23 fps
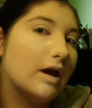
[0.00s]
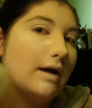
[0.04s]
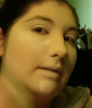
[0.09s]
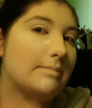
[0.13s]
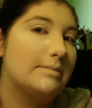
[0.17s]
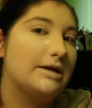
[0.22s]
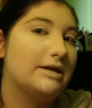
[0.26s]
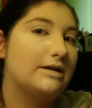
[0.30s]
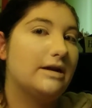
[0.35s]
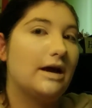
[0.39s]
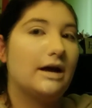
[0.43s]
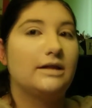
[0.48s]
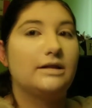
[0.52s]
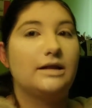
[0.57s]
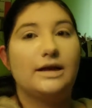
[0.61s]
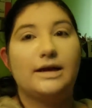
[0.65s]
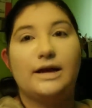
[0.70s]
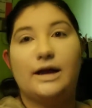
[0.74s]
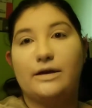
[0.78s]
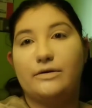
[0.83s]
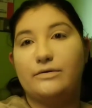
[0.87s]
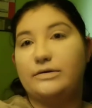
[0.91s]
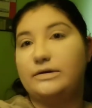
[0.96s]
I mean, not
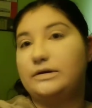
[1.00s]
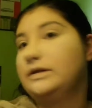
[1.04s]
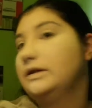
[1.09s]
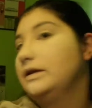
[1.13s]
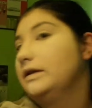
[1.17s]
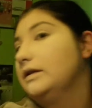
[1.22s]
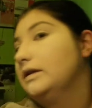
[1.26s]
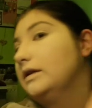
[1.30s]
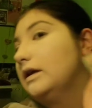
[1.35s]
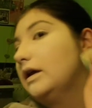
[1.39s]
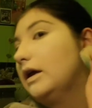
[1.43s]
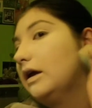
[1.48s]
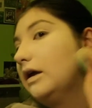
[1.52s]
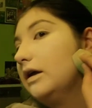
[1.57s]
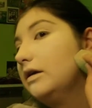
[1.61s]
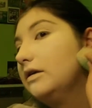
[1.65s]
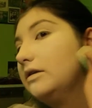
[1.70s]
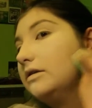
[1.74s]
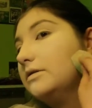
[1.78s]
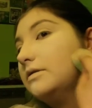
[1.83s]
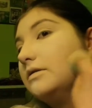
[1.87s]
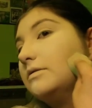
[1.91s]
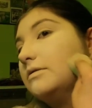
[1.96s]
like I really
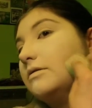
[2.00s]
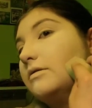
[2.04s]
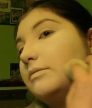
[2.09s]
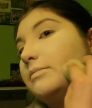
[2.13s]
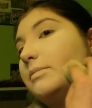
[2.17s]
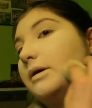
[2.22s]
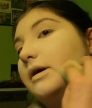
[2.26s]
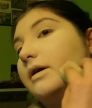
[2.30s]
need to,